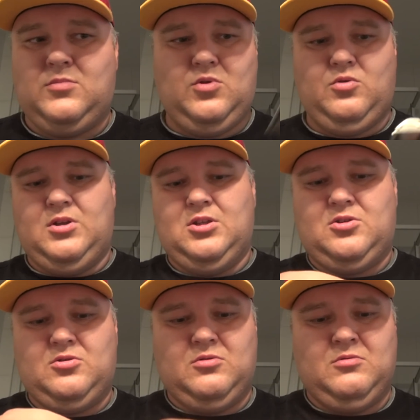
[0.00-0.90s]
No need
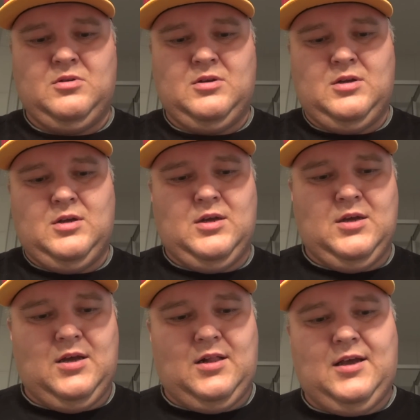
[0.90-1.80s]
to
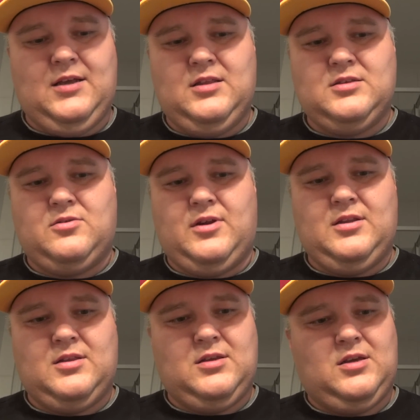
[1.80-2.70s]
align this or
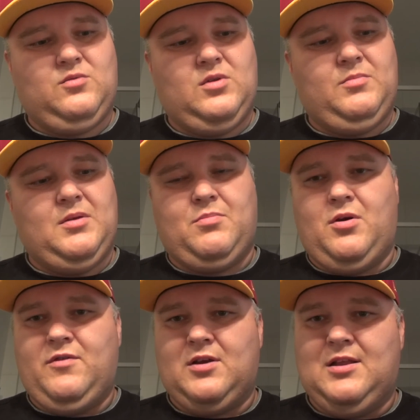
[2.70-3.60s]
anything, it will be
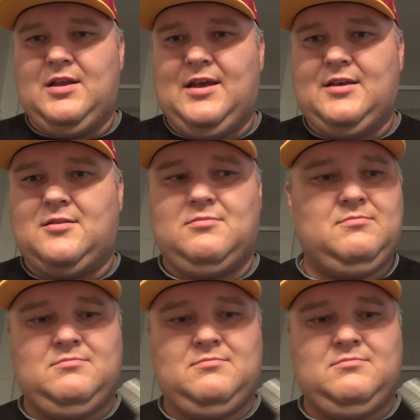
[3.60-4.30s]
perfectly aligned.